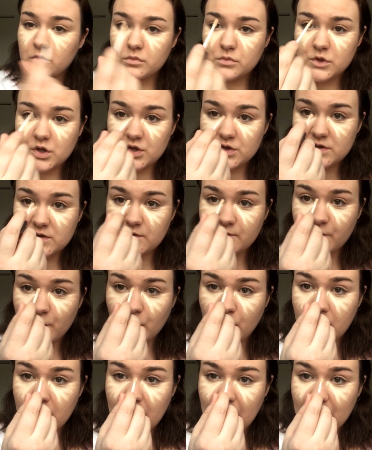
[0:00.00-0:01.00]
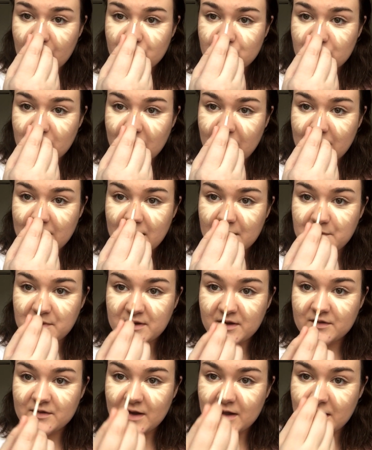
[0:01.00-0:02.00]
Just for extra highlight
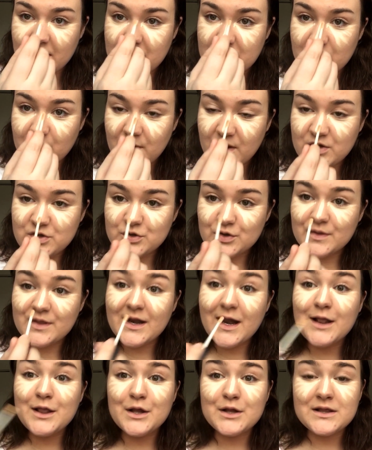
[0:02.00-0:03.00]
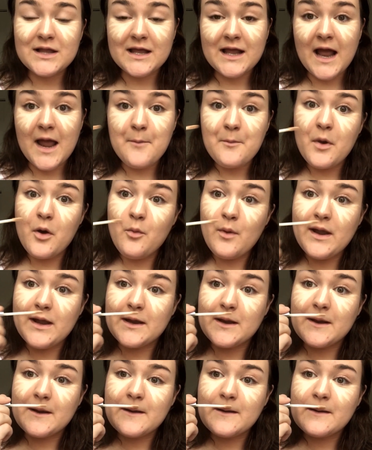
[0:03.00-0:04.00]
because I like to make sure that I look like I'm
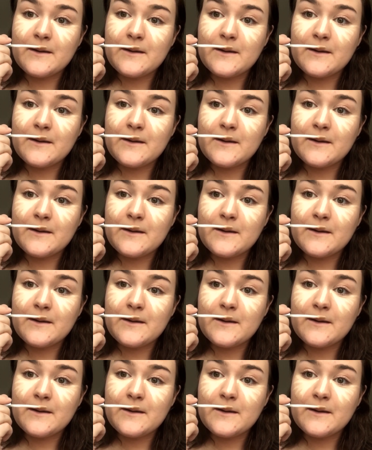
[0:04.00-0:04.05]
awake.